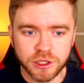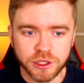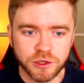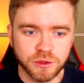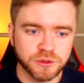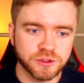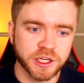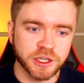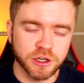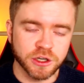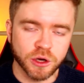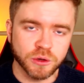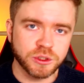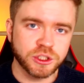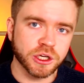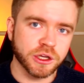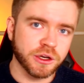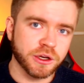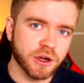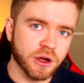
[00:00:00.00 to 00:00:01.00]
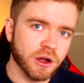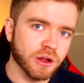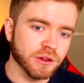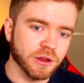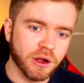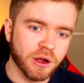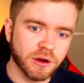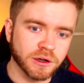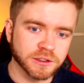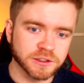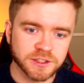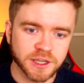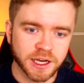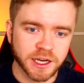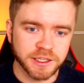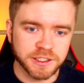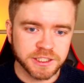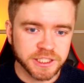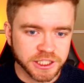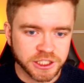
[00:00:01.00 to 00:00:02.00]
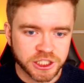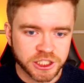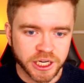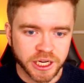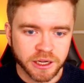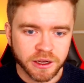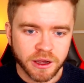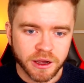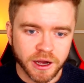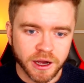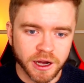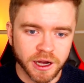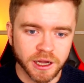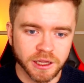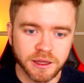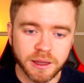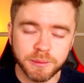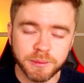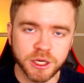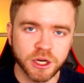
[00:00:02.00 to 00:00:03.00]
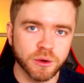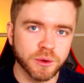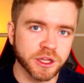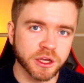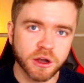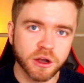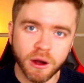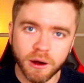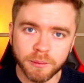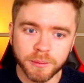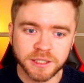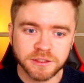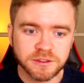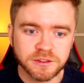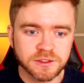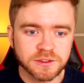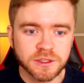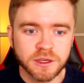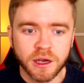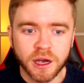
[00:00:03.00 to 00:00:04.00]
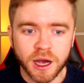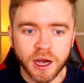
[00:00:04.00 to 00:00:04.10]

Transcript: using Notion alongside teaching, uh, let me know in the comments.